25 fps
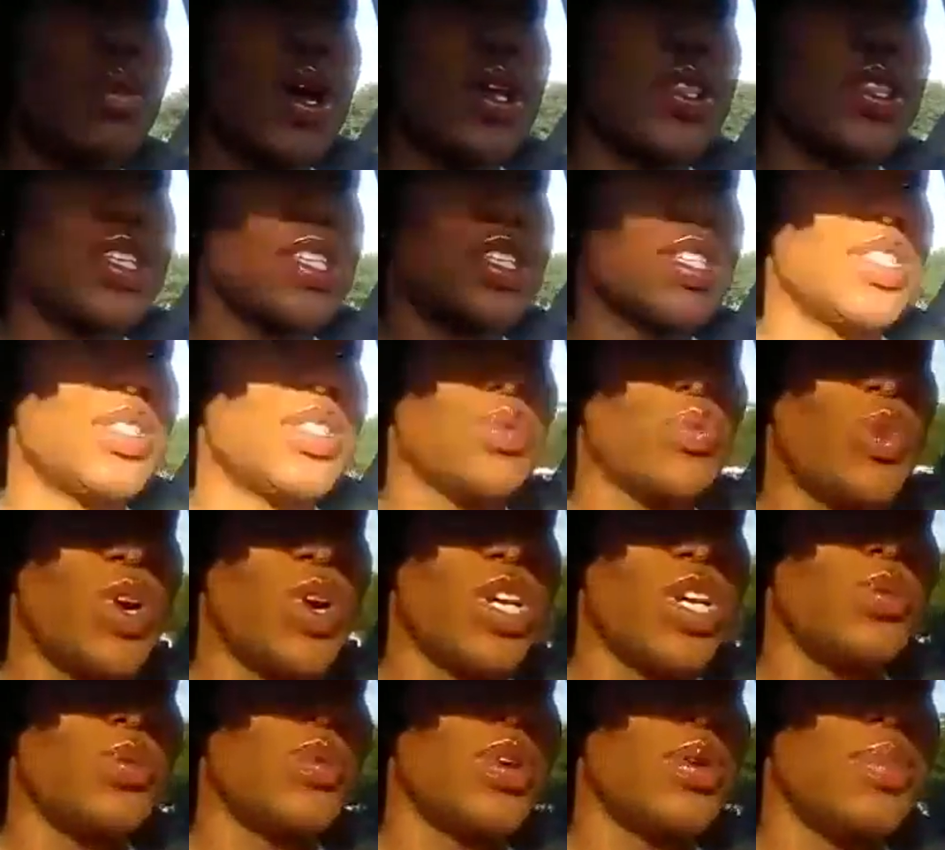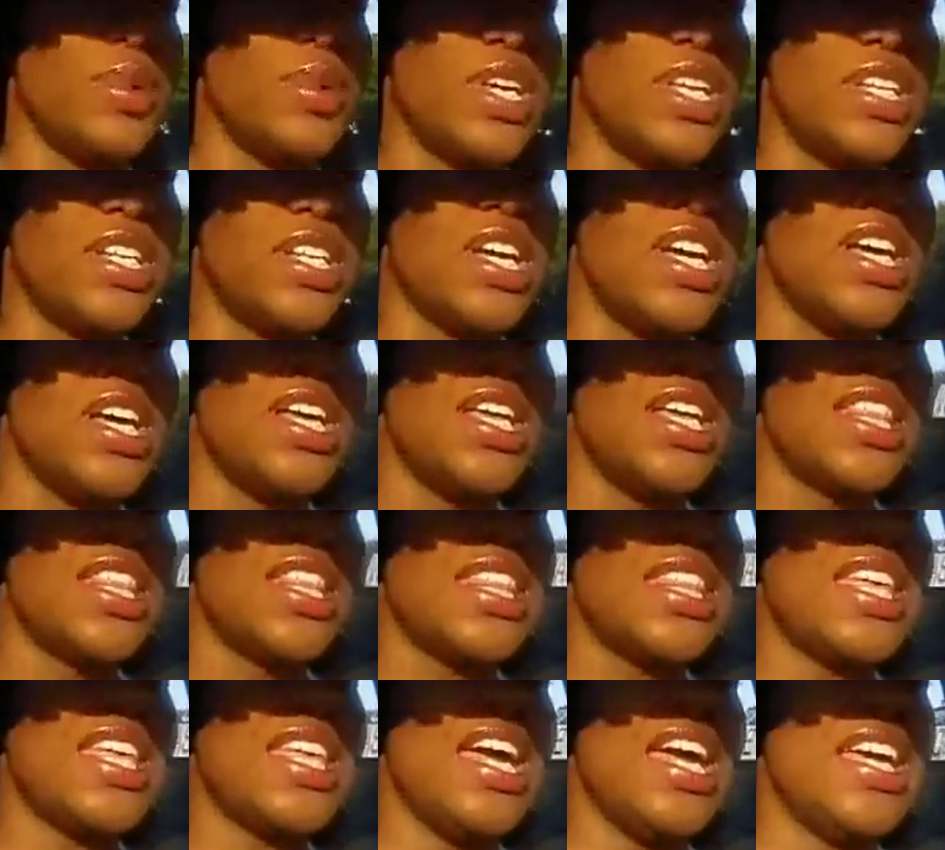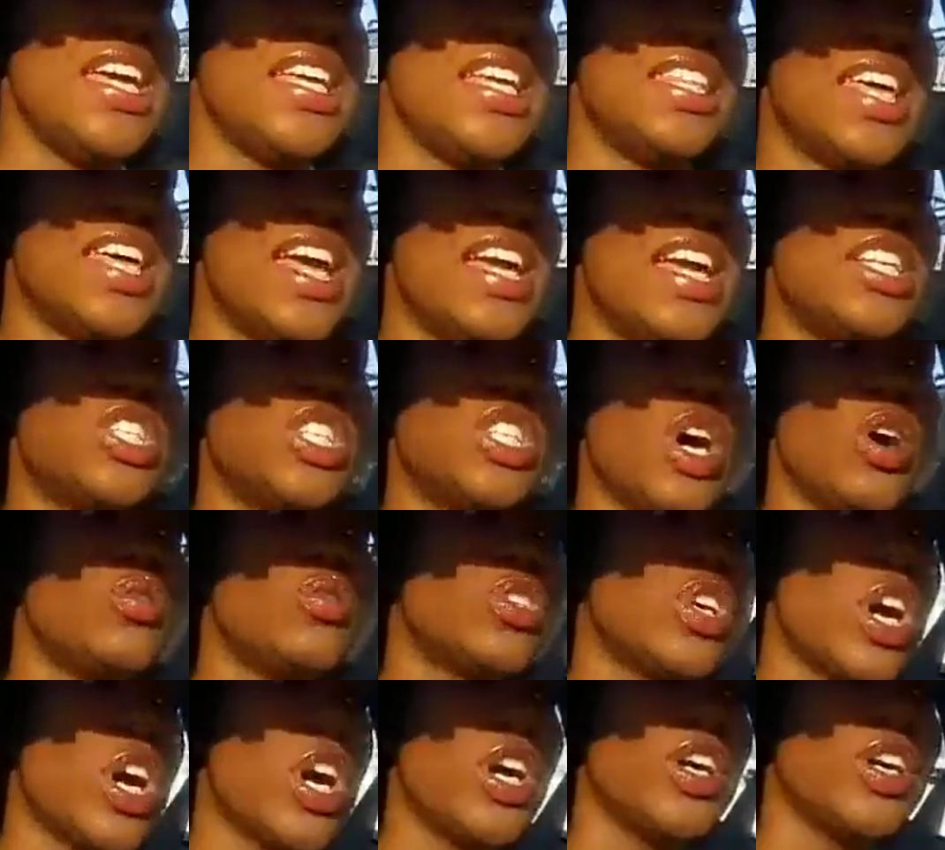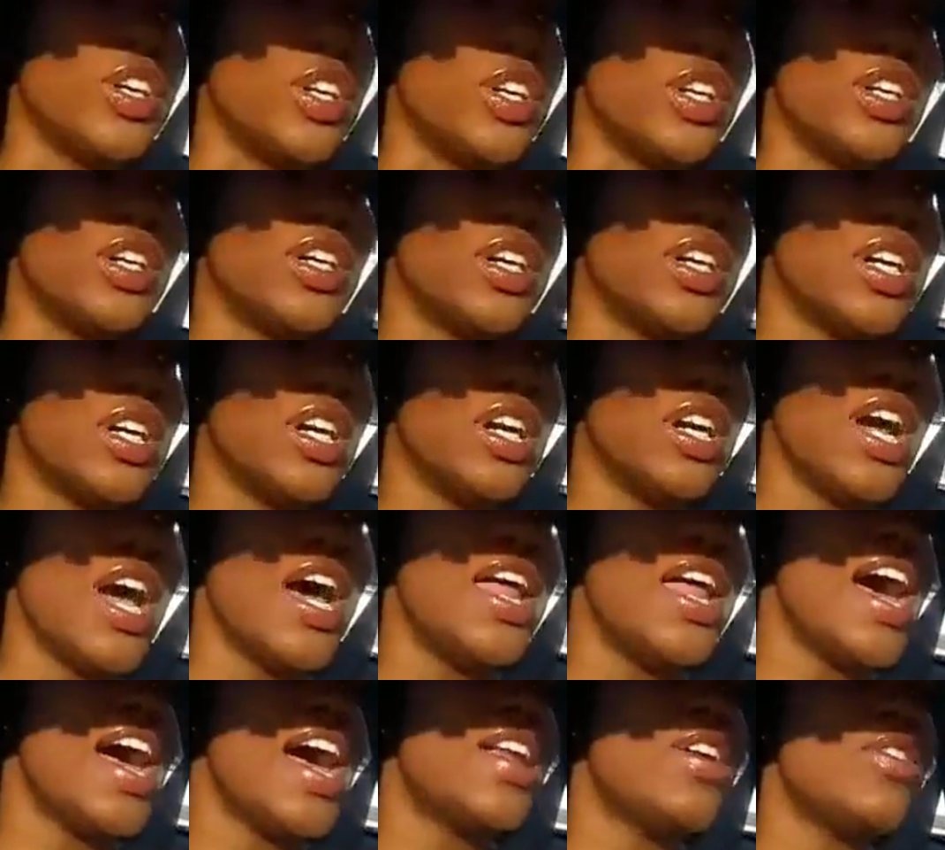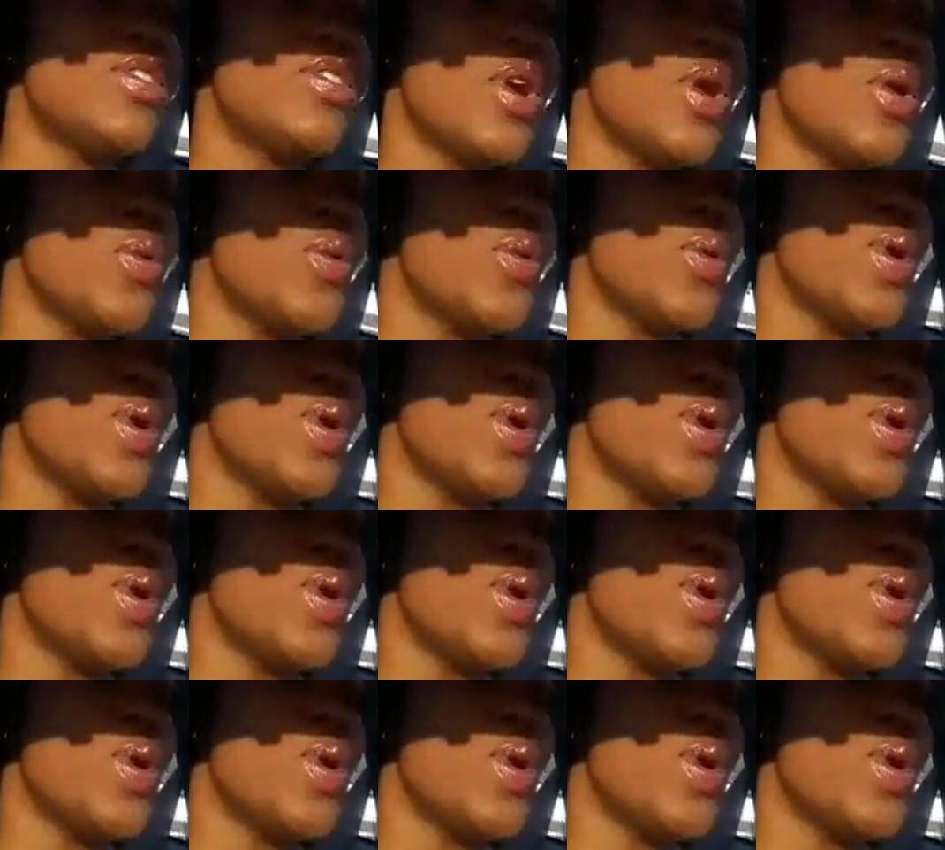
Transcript: about this Wonder Woman thing, they chose her. And I don't know